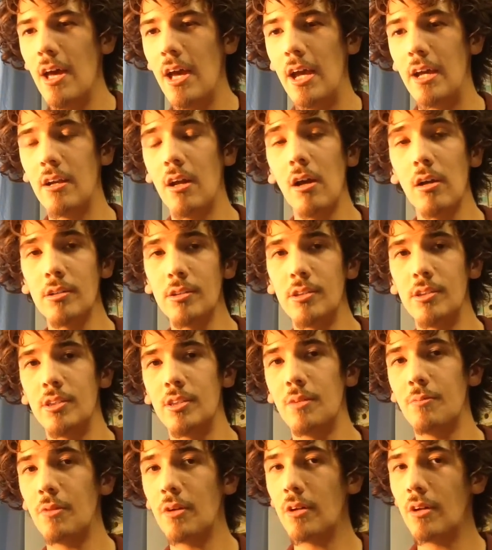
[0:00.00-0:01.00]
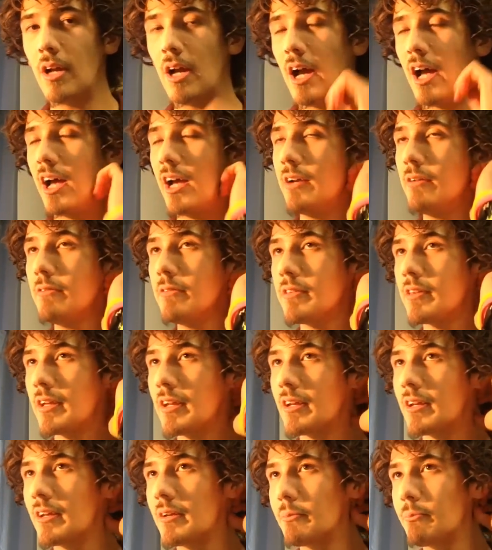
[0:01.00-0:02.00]
And Hans Zimmer, I don't
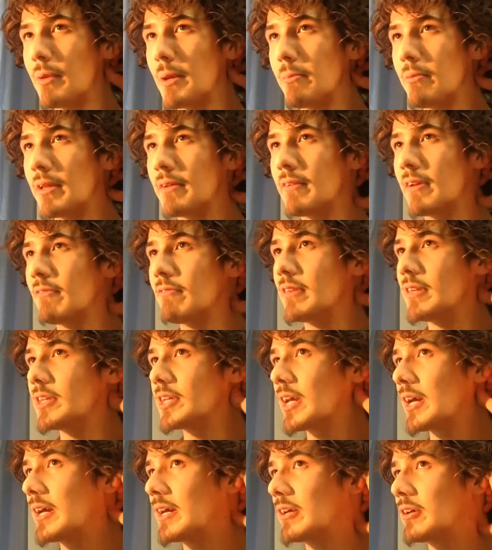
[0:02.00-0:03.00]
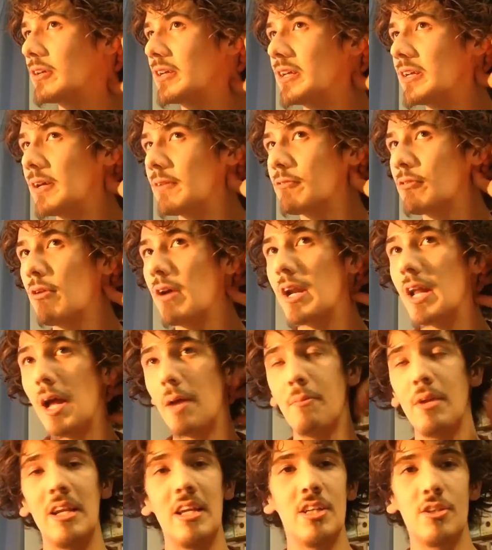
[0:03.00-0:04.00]
think people have given this guy enough credit. I
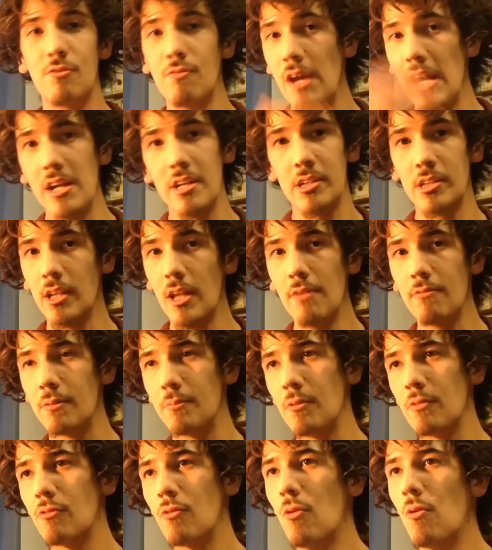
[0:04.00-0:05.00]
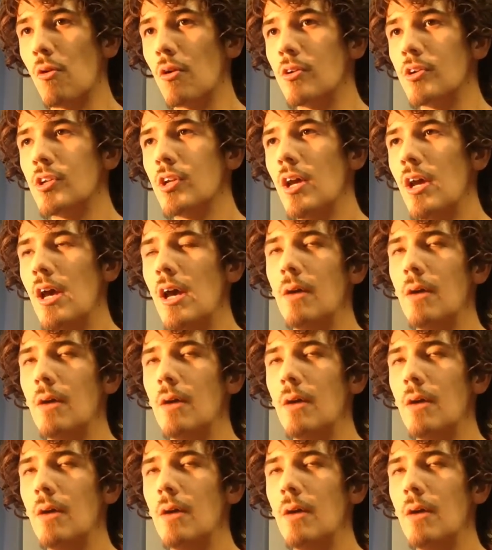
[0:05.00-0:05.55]
mean, his fans love him, of course.